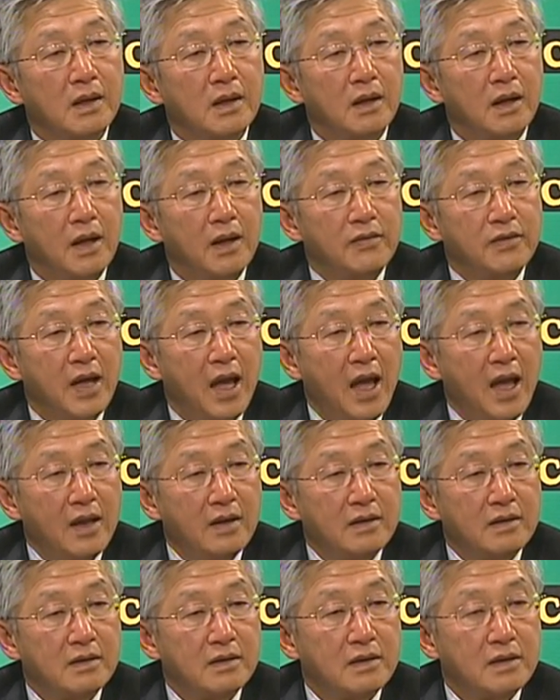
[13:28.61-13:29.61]
and
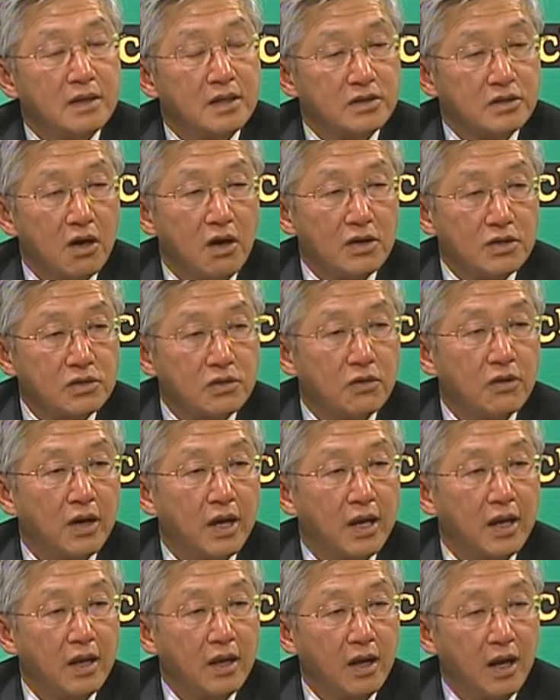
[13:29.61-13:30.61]
that is also
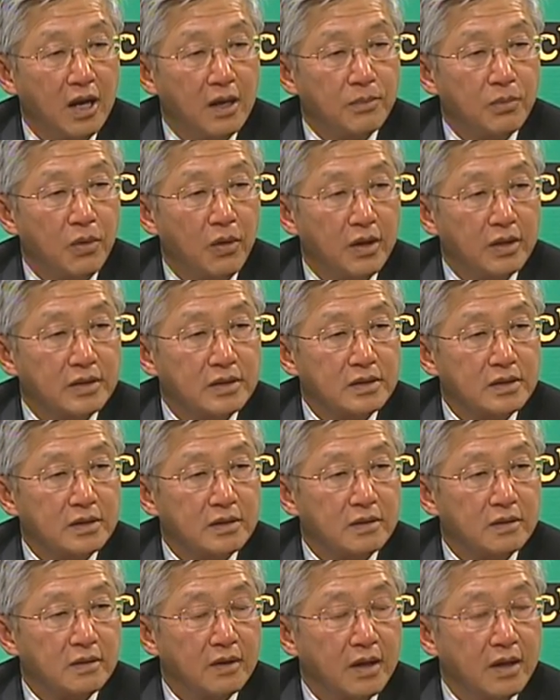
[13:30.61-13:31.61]
a high point,
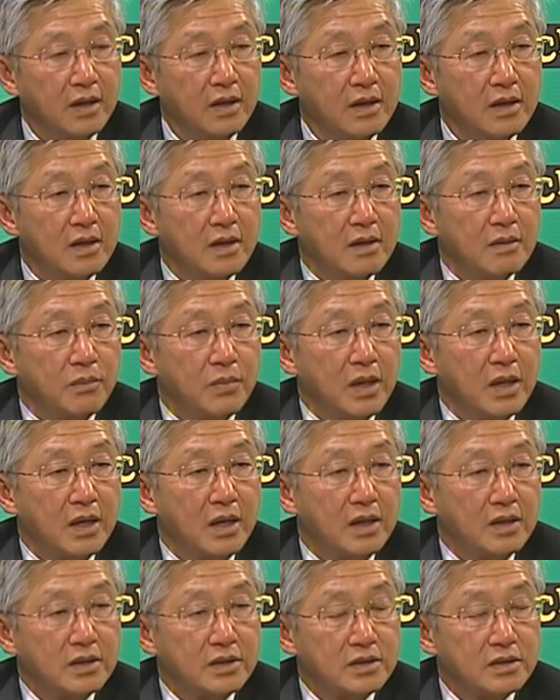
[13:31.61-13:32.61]
okay?
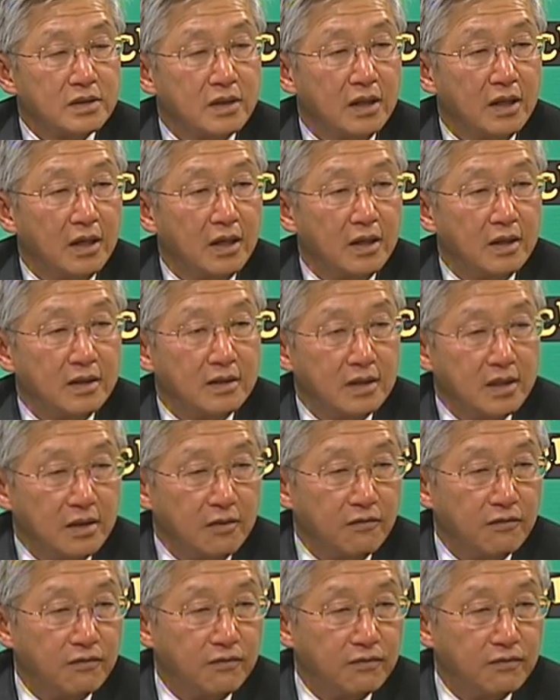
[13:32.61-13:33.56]
Because the